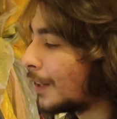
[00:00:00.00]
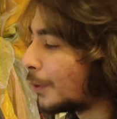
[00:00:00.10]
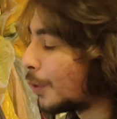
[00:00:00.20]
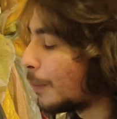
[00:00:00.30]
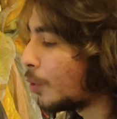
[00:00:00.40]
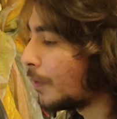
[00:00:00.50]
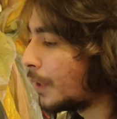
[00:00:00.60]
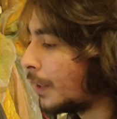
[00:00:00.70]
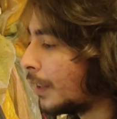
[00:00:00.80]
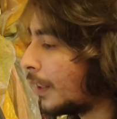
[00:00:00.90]
into a
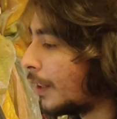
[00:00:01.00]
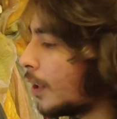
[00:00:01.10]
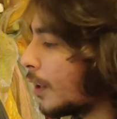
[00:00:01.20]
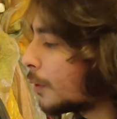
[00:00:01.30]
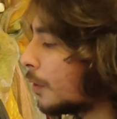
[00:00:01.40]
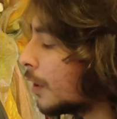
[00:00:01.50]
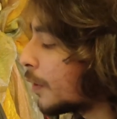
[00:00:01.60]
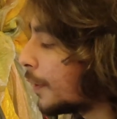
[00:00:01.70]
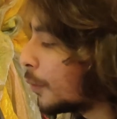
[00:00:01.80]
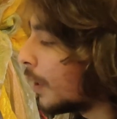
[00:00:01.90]
movie. No, it wouldn't
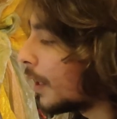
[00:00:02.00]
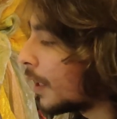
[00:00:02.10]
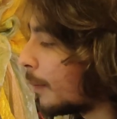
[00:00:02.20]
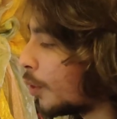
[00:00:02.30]
fit well in a